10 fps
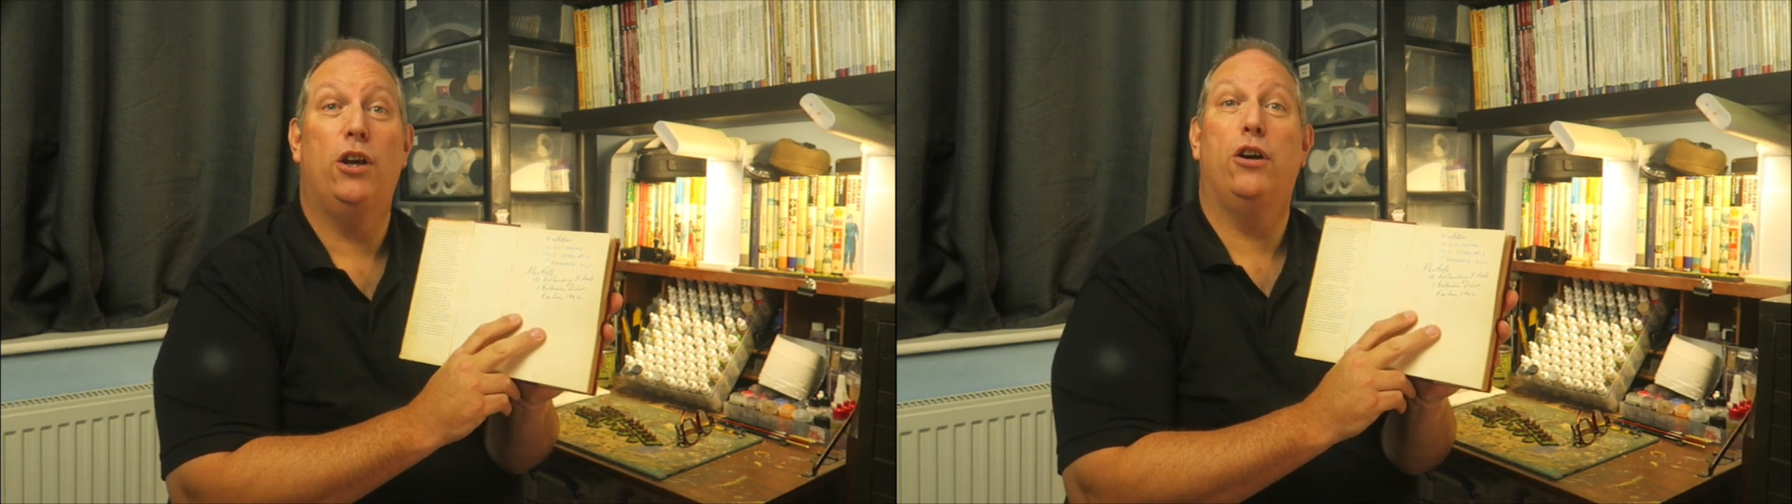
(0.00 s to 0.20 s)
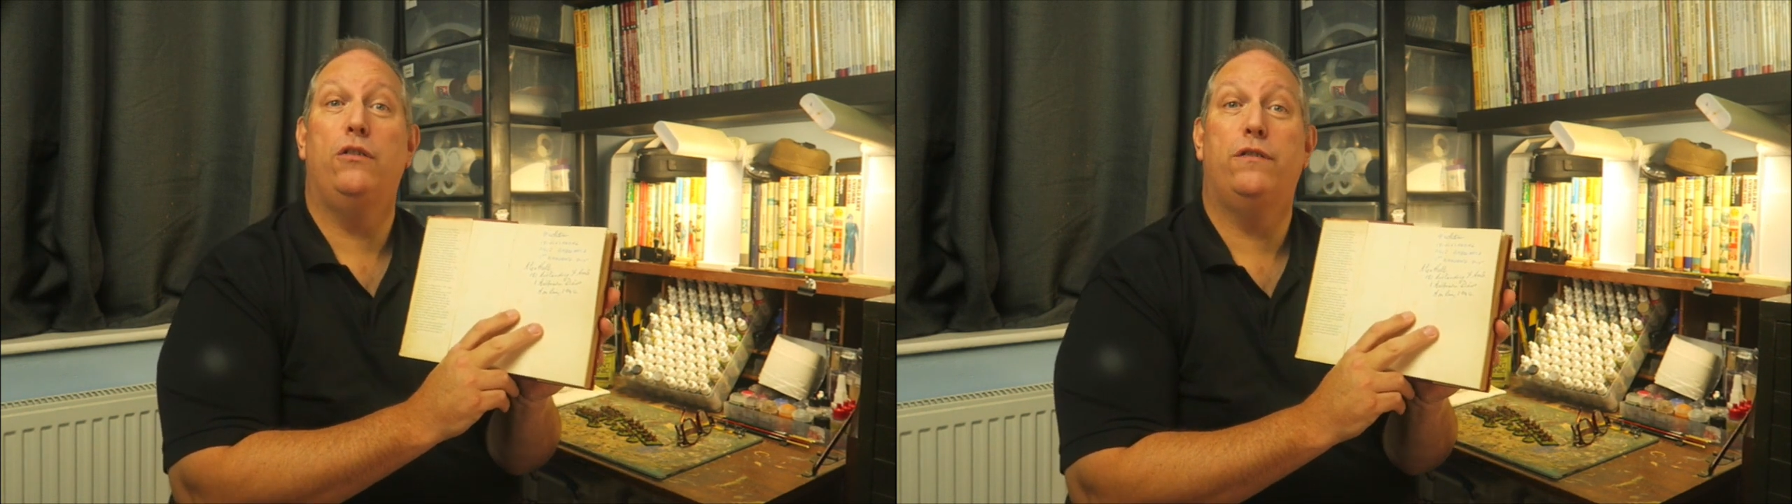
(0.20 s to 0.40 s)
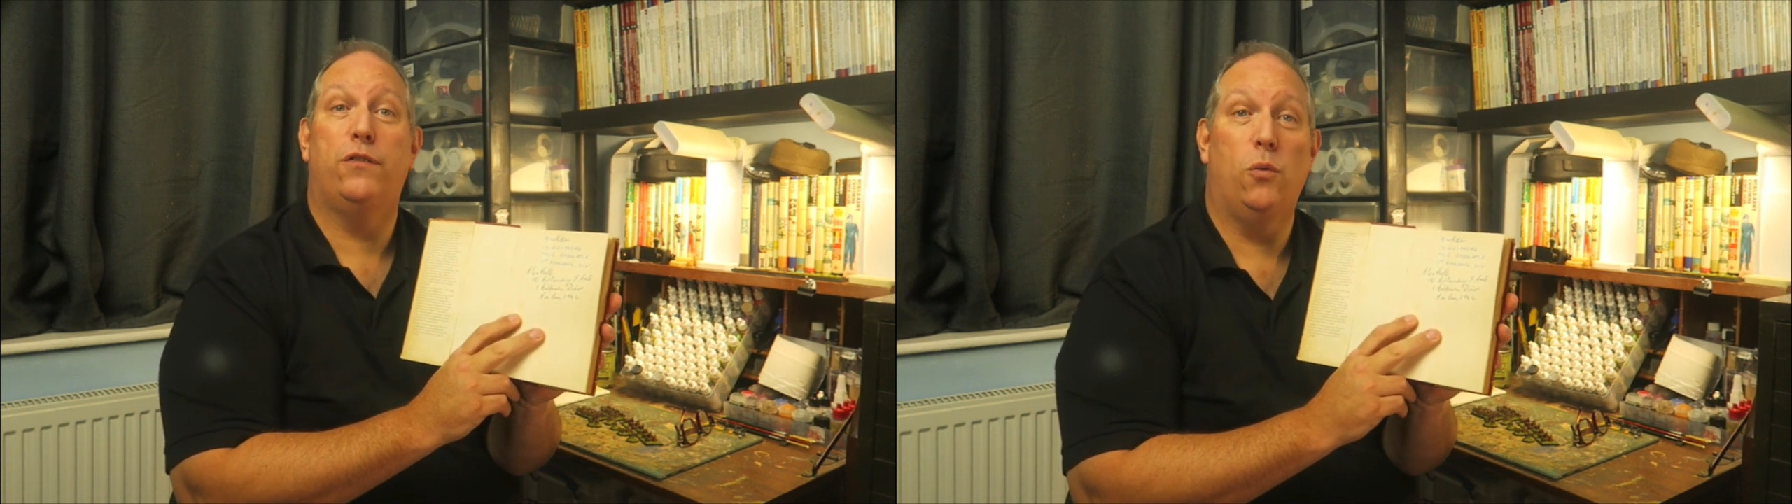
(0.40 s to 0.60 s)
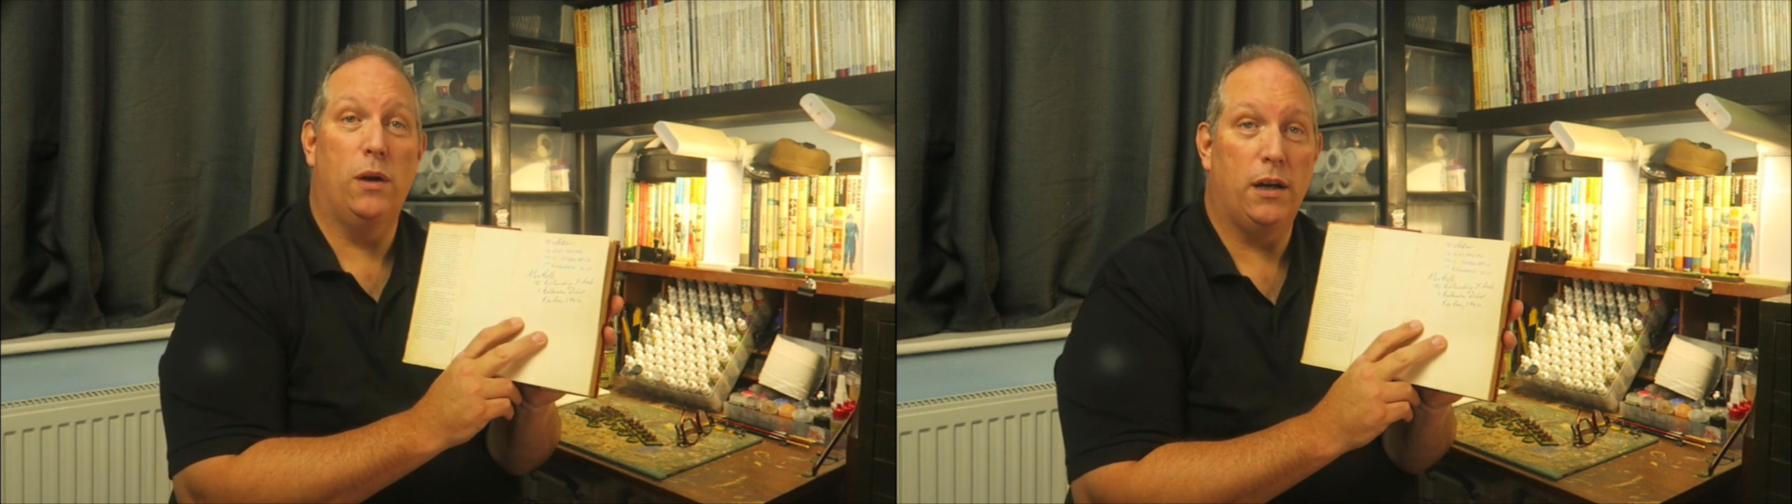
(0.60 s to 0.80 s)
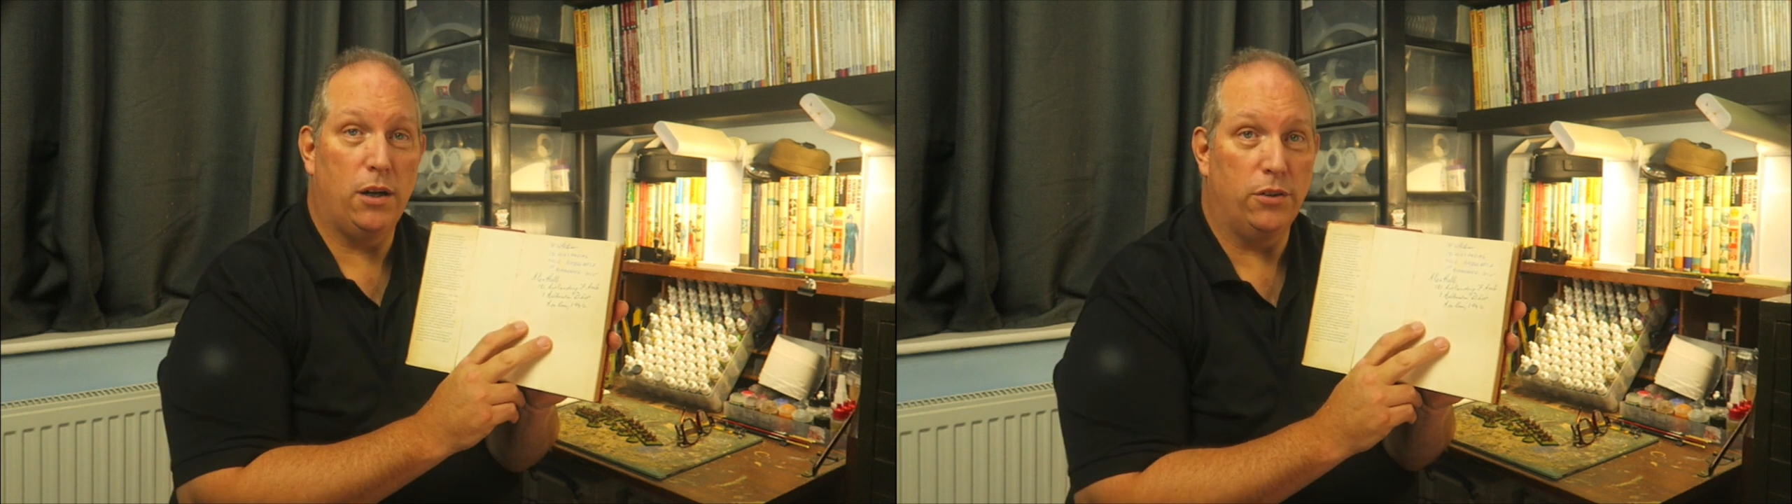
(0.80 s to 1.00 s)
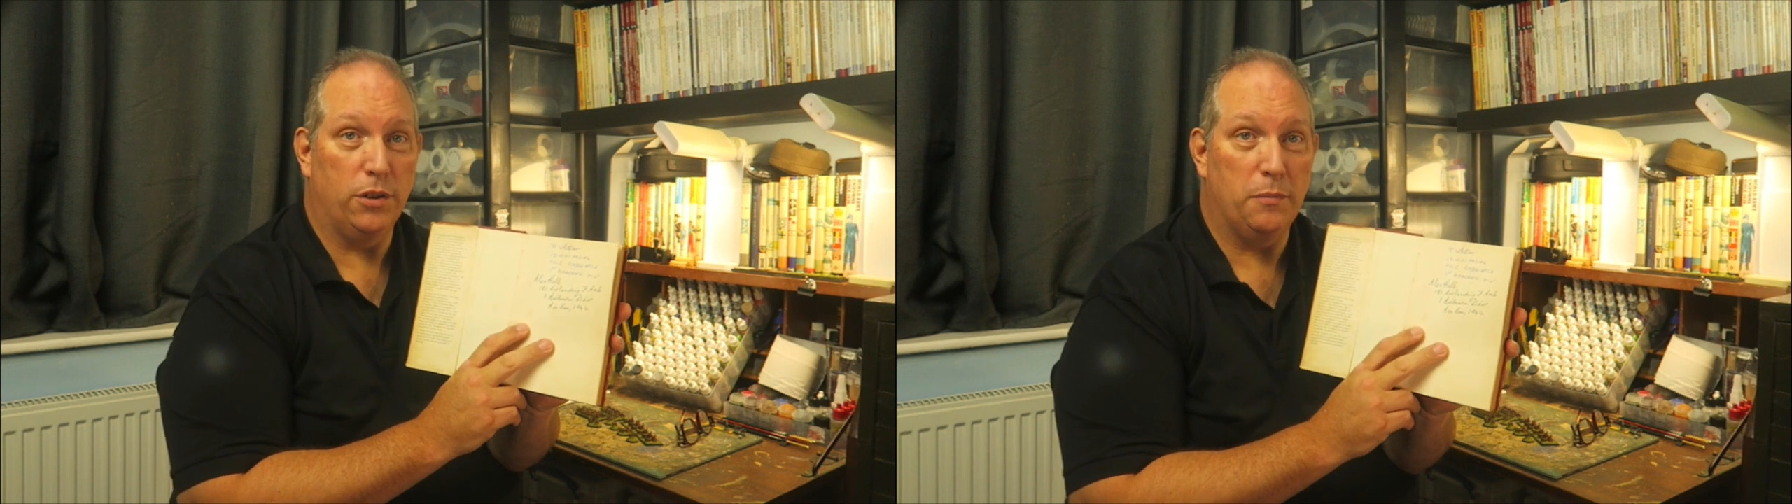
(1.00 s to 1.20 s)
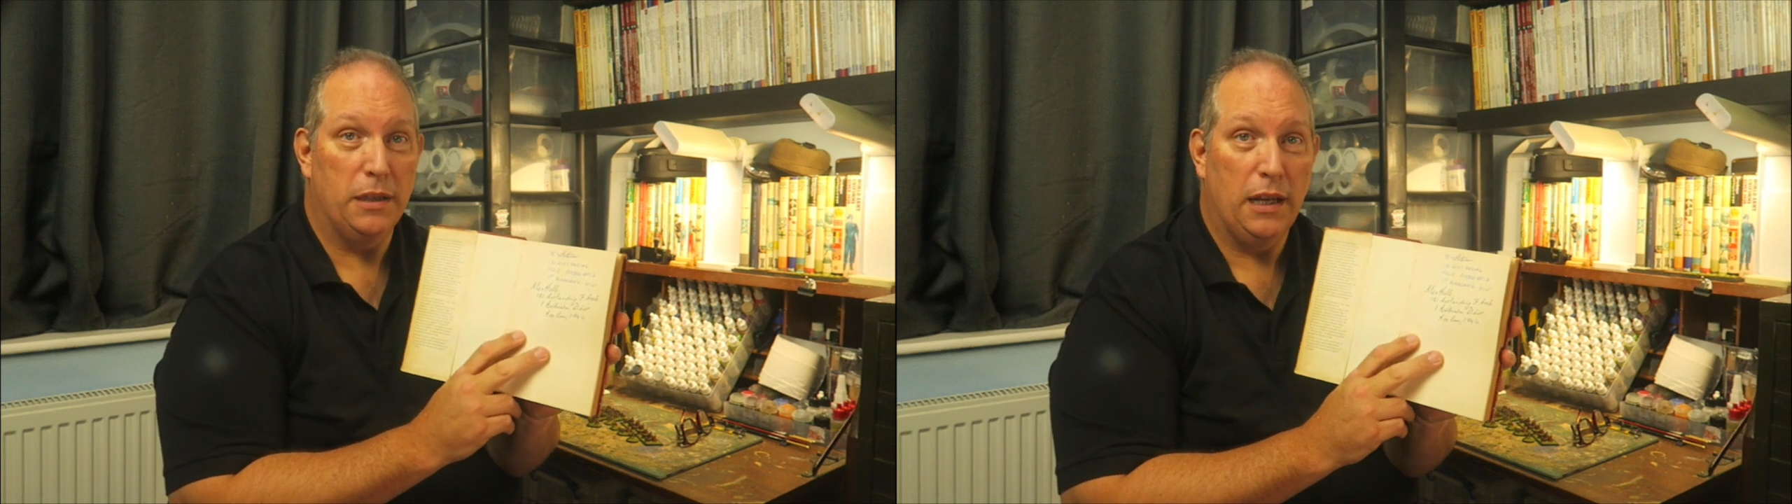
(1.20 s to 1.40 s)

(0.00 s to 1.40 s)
who fought at Arnhem,